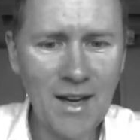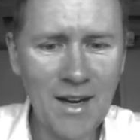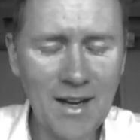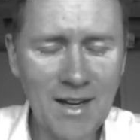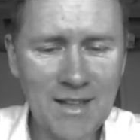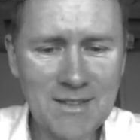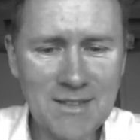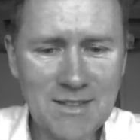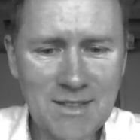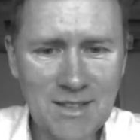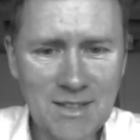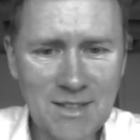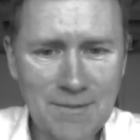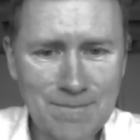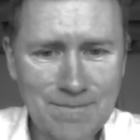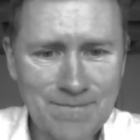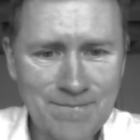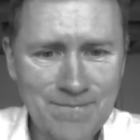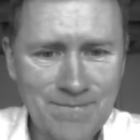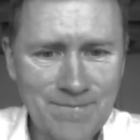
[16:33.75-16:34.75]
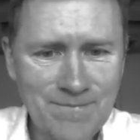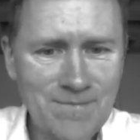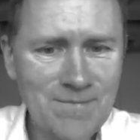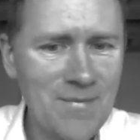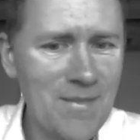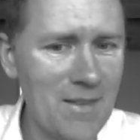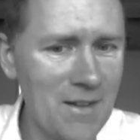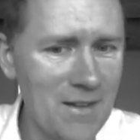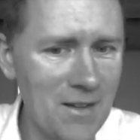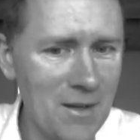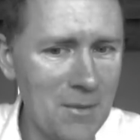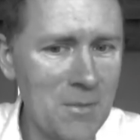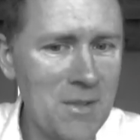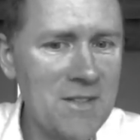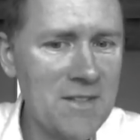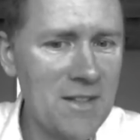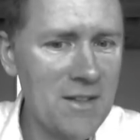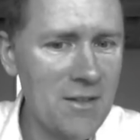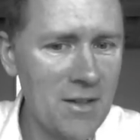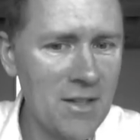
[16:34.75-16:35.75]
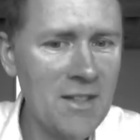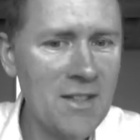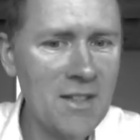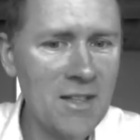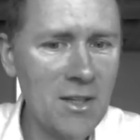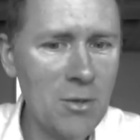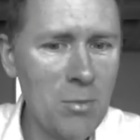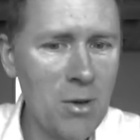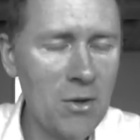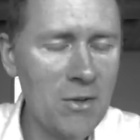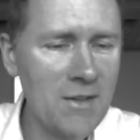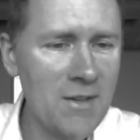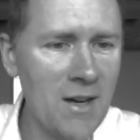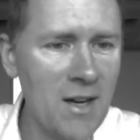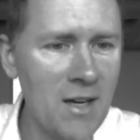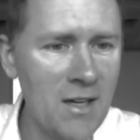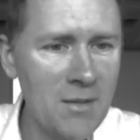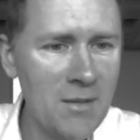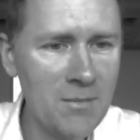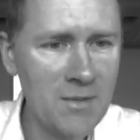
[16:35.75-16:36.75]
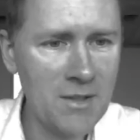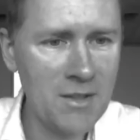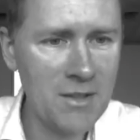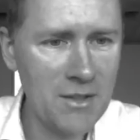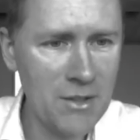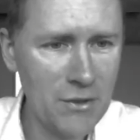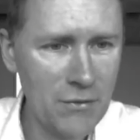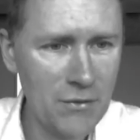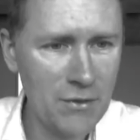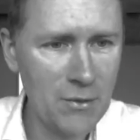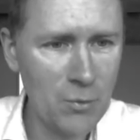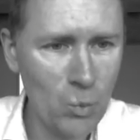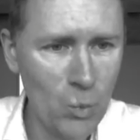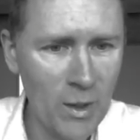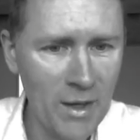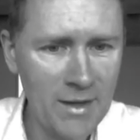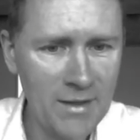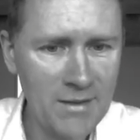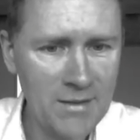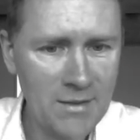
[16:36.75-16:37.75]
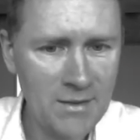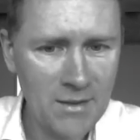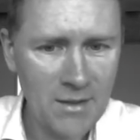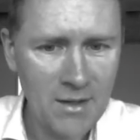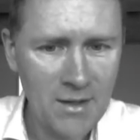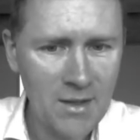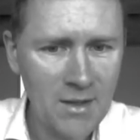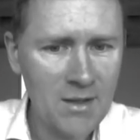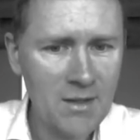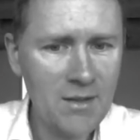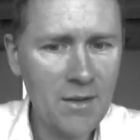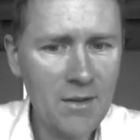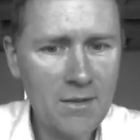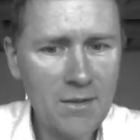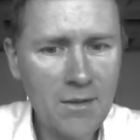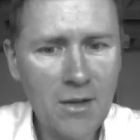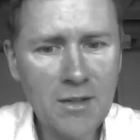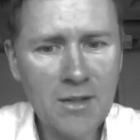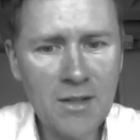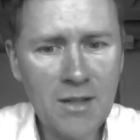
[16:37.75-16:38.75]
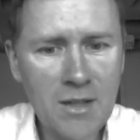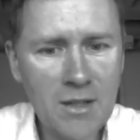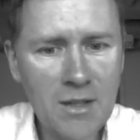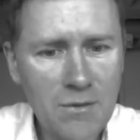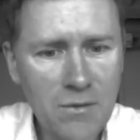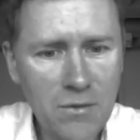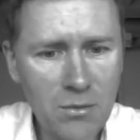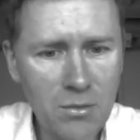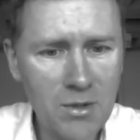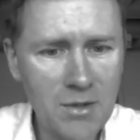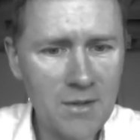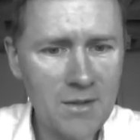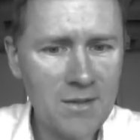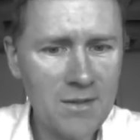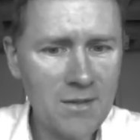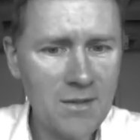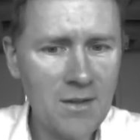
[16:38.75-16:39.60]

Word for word: And um, that means that thinking about time in different ways does not influence